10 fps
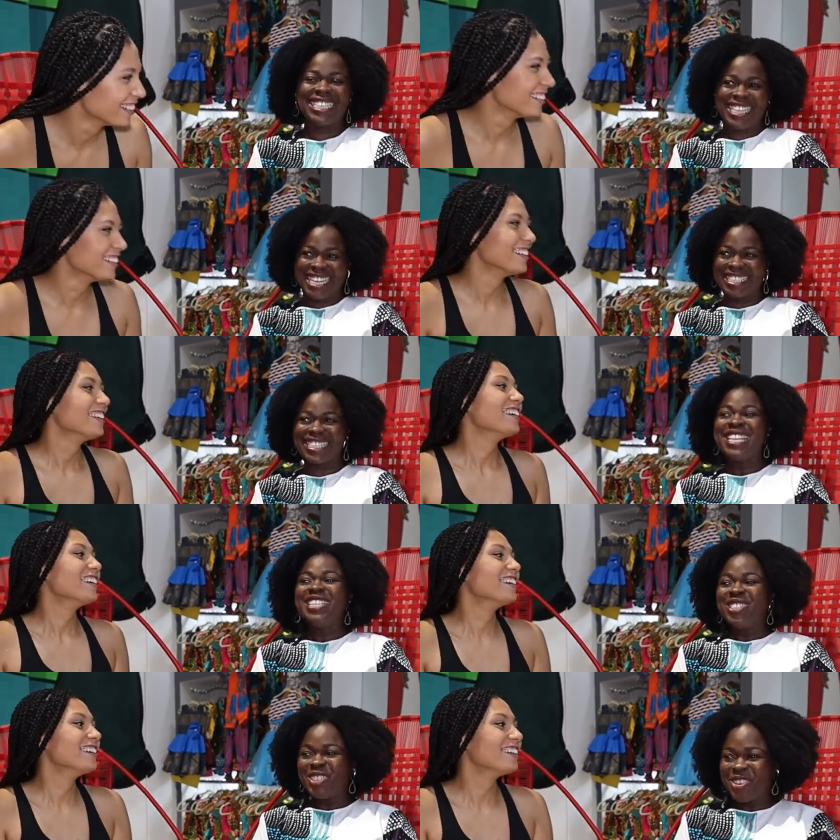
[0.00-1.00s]
Speaker 1: yes.
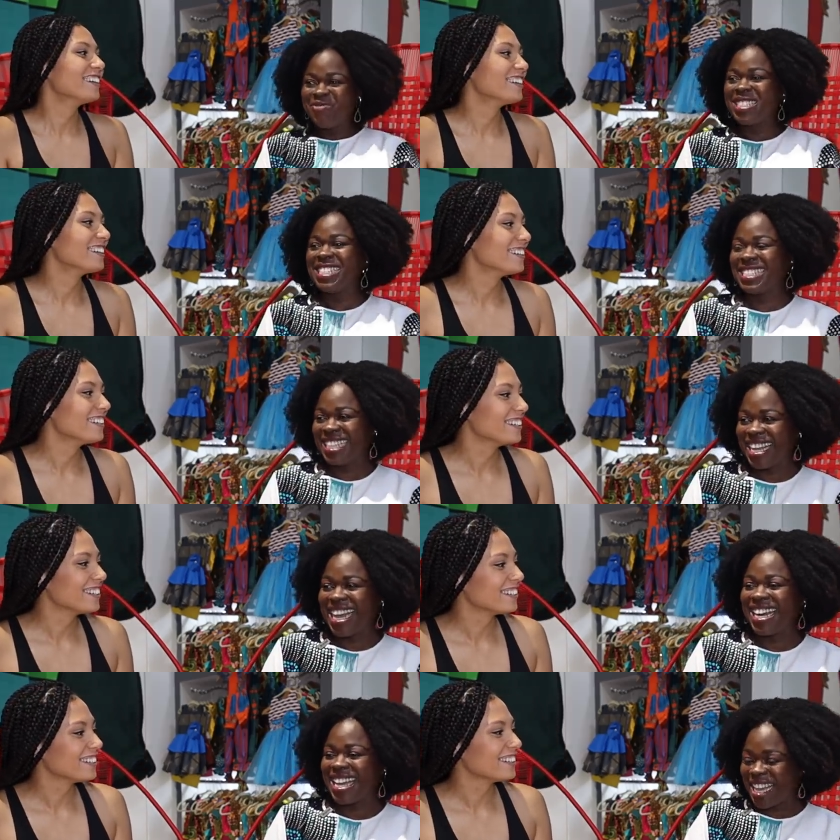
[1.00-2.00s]
Doing business in
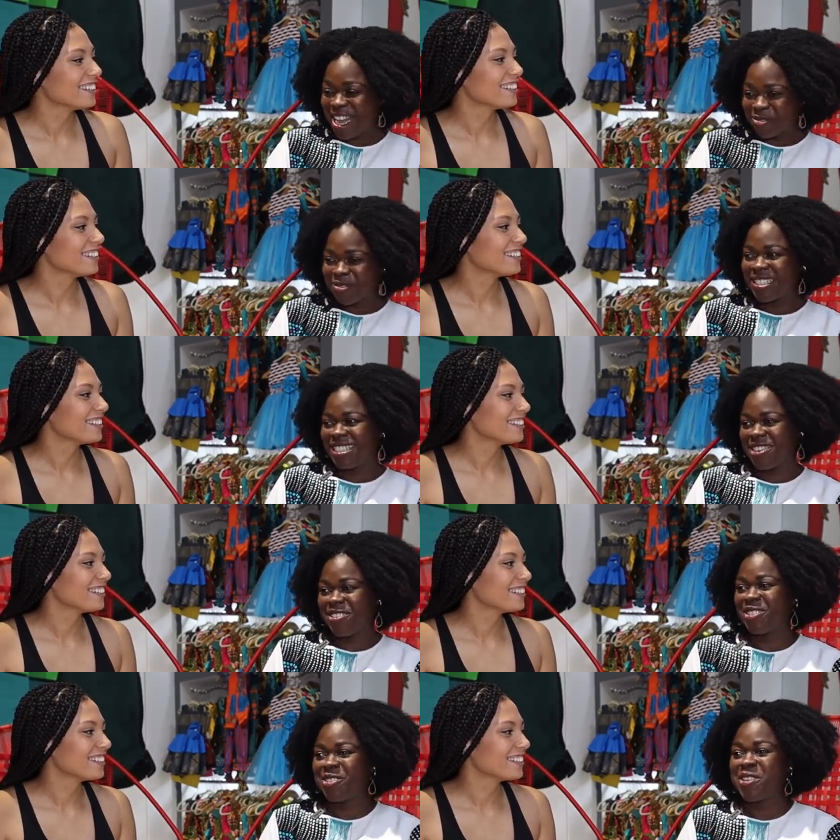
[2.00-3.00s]
Ghana, it comes with a
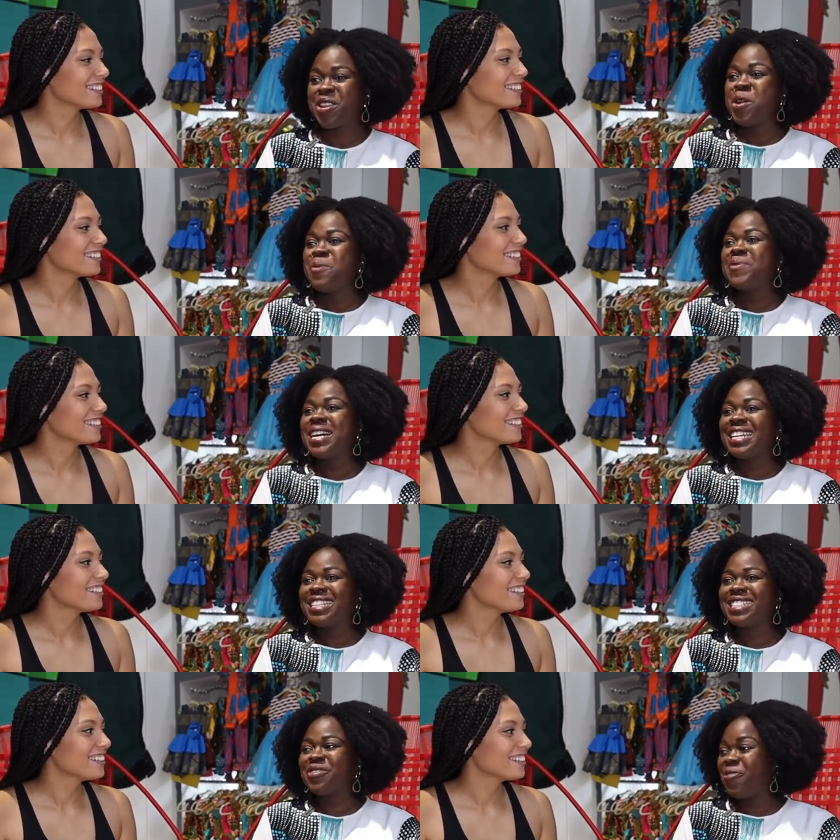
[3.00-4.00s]
territory, but
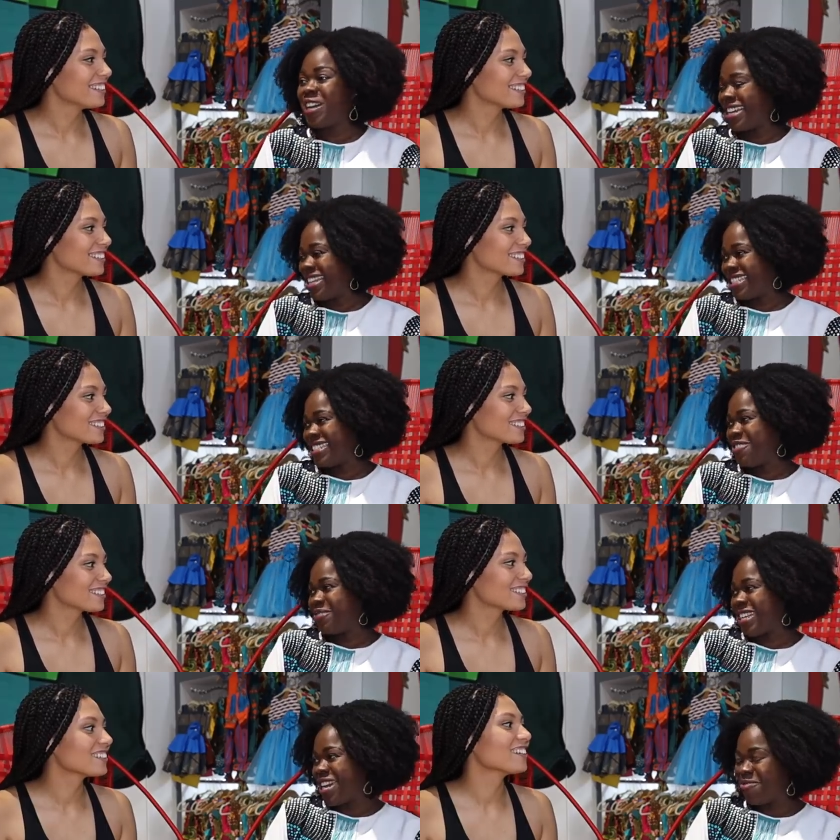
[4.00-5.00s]
it's fun at the same
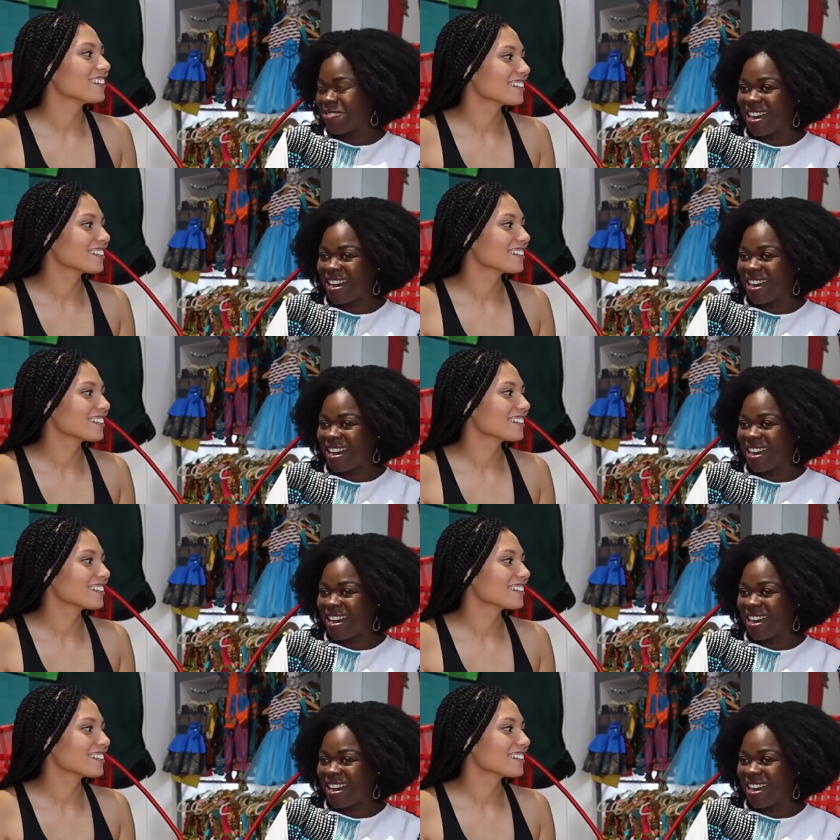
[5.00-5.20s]
time,